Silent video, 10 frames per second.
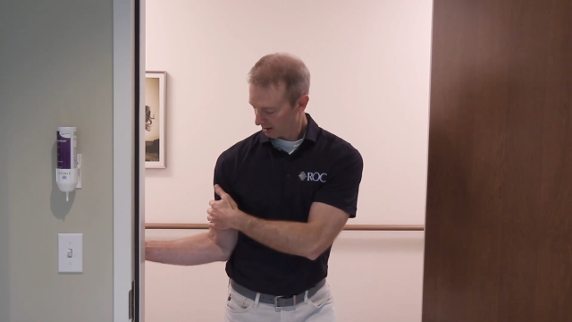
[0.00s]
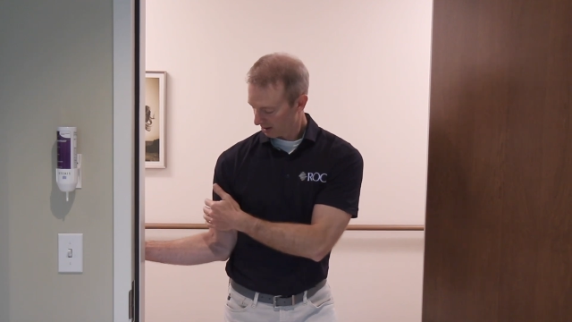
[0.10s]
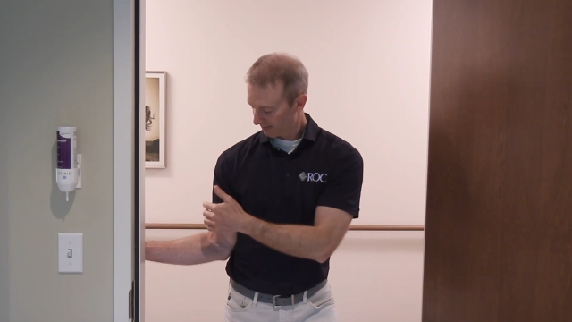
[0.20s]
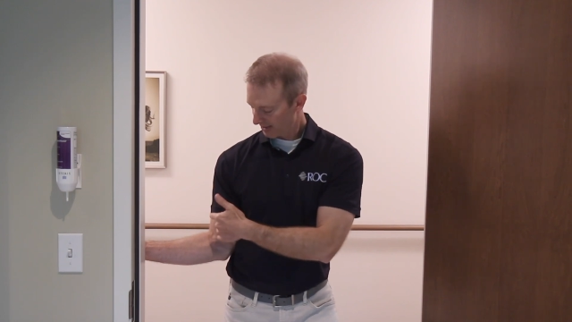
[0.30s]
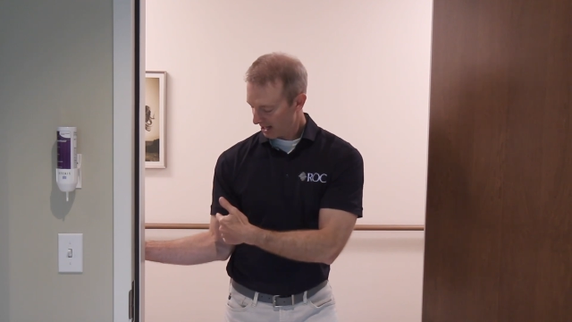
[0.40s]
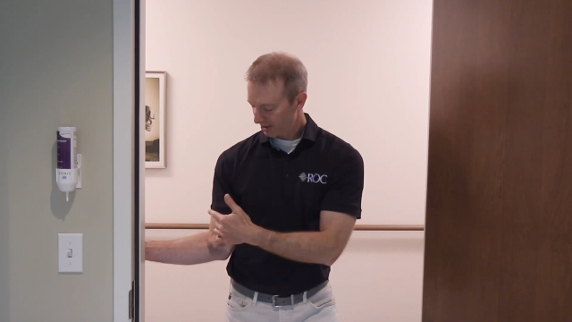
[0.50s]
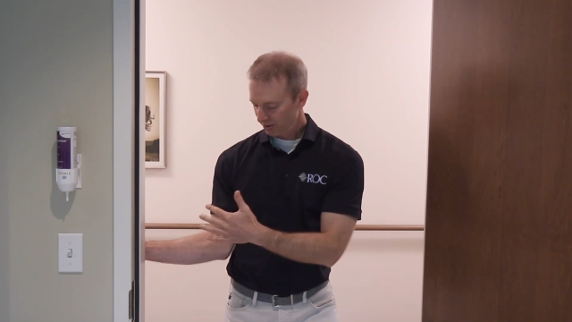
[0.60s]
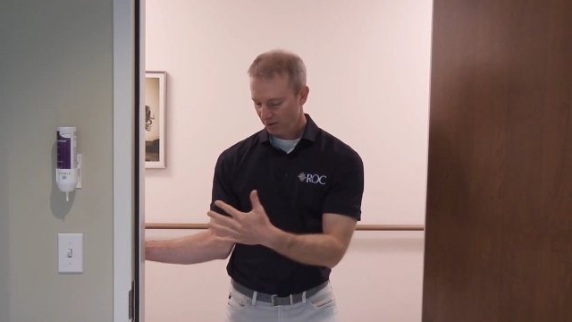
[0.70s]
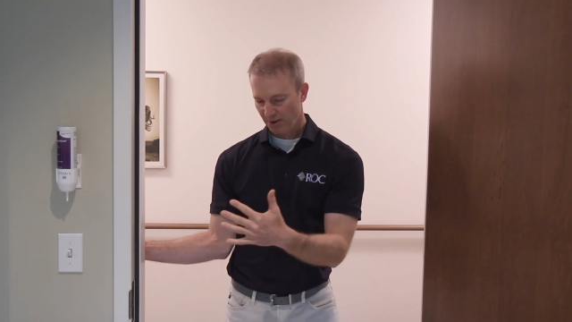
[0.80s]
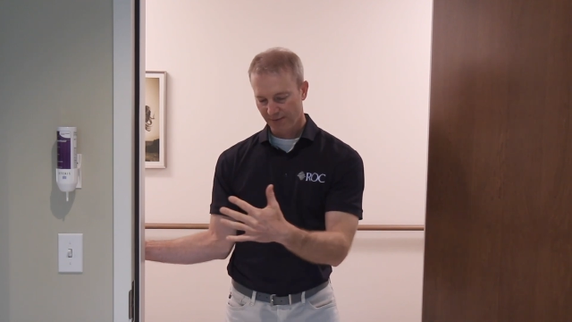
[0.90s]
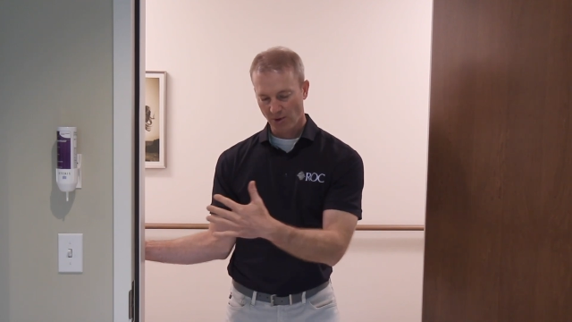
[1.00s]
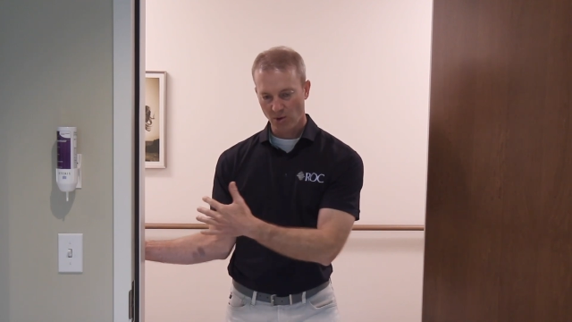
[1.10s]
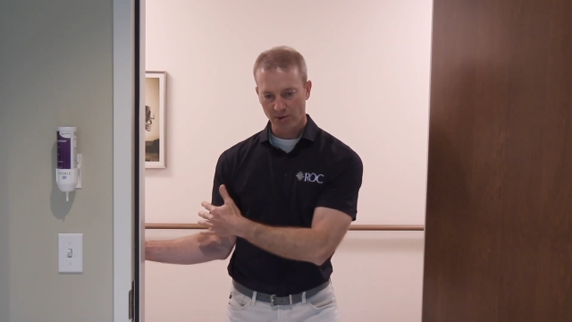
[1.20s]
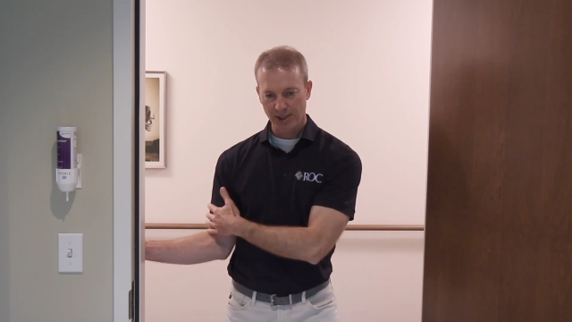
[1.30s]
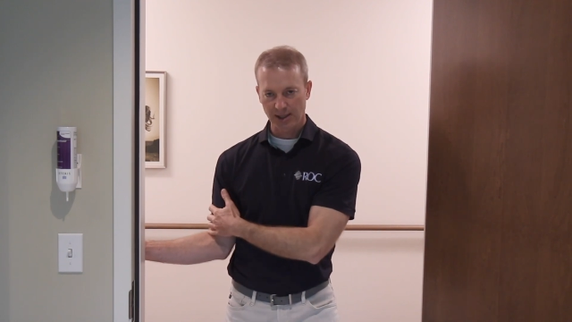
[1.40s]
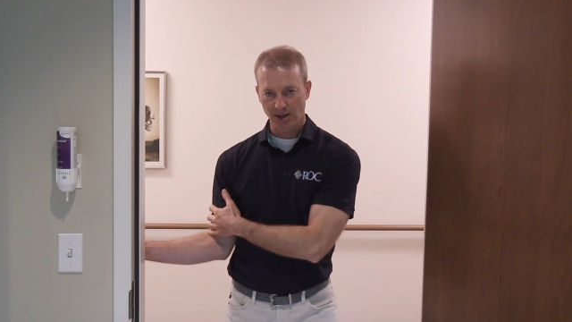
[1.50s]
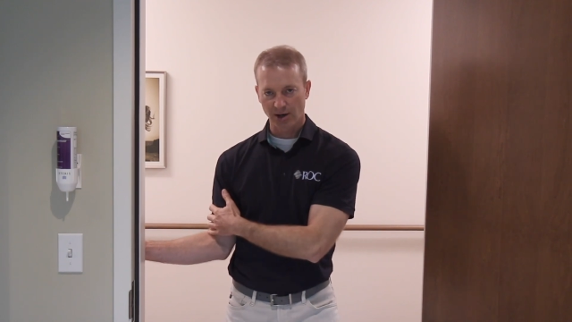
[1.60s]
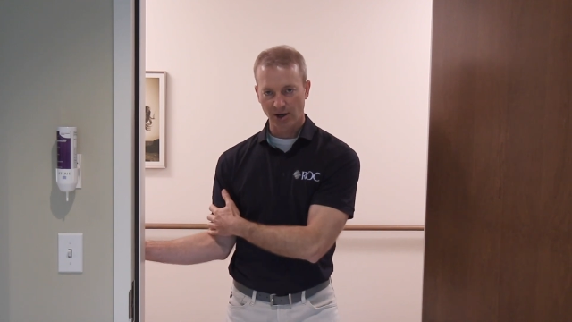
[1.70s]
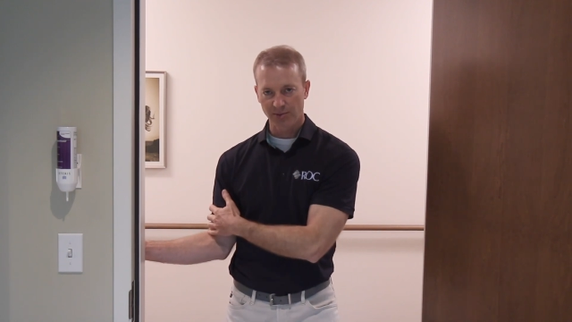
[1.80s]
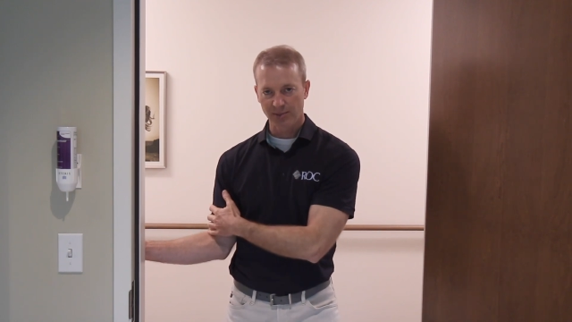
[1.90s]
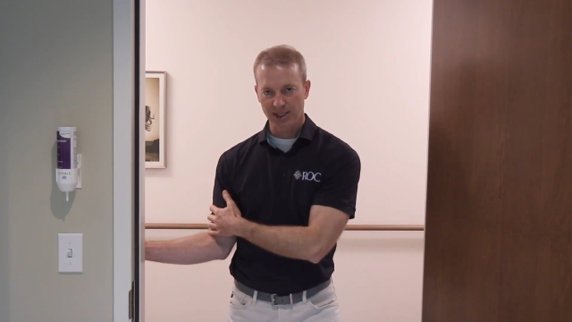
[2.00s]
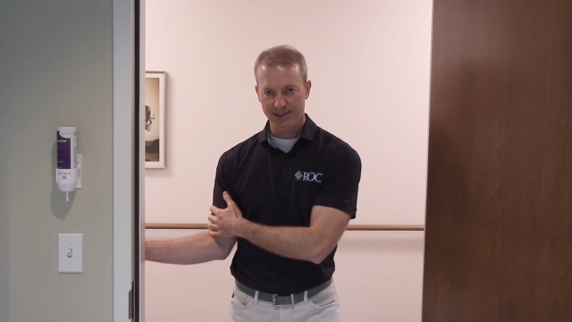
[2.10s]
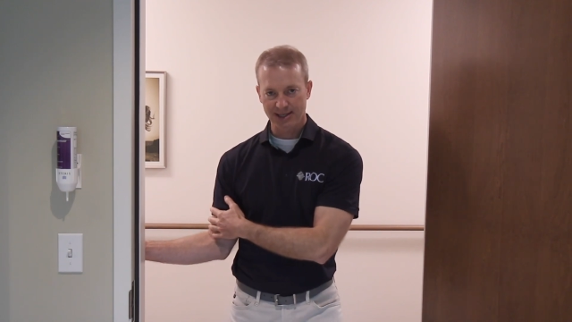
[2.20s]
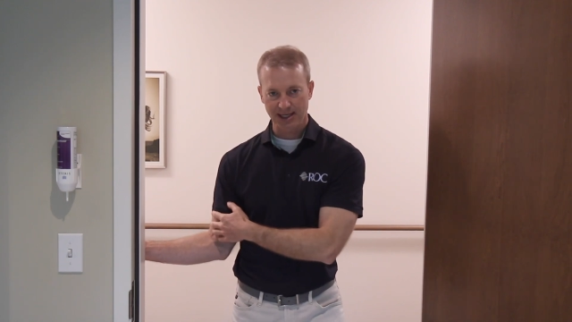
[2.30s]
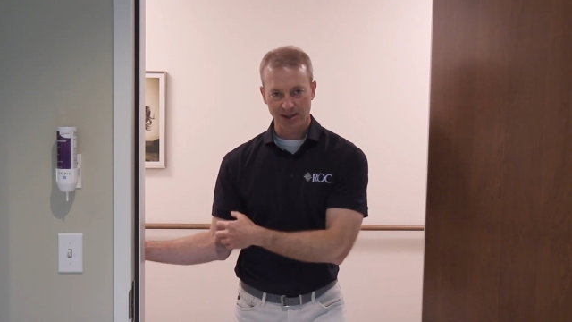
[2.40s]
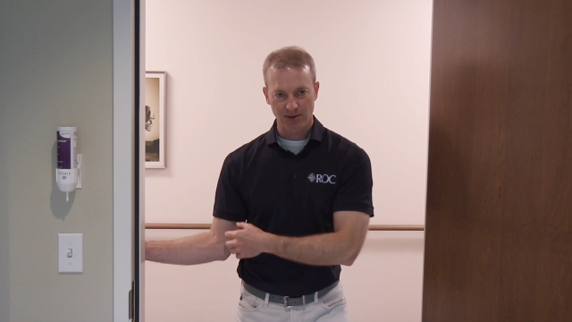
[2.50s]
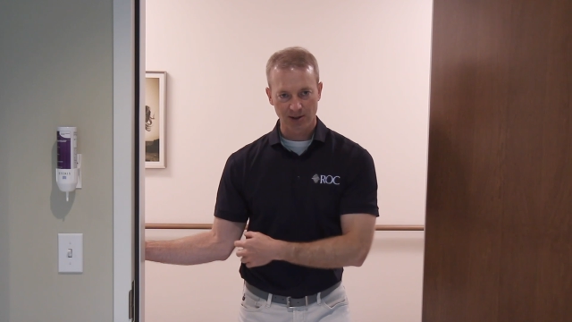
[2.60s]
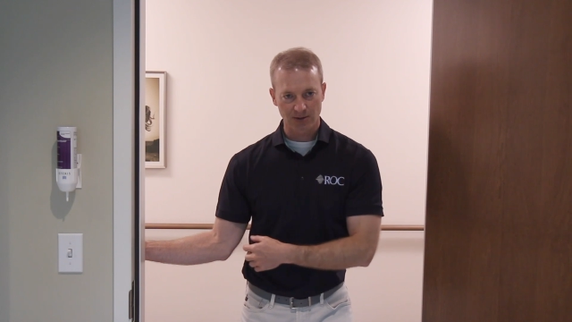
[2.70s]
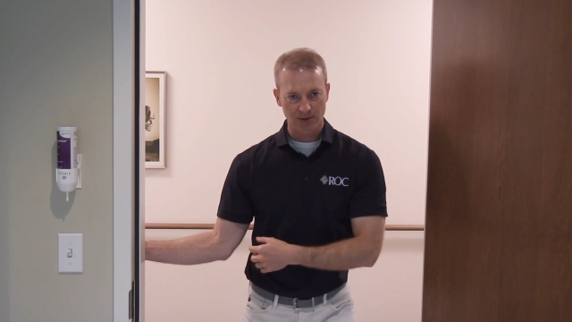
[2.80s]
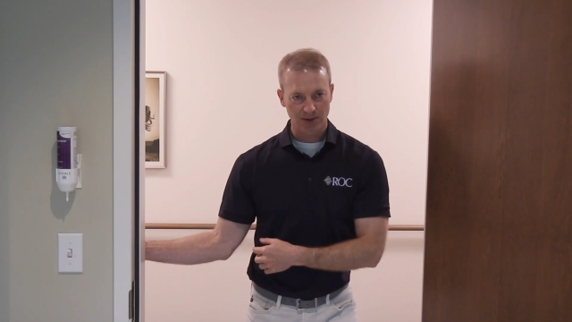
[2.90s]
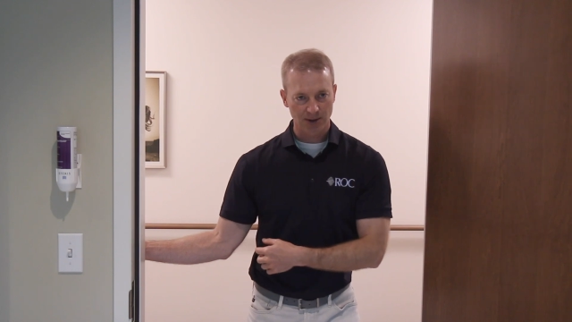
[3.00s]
The value of holding the arm is that you don't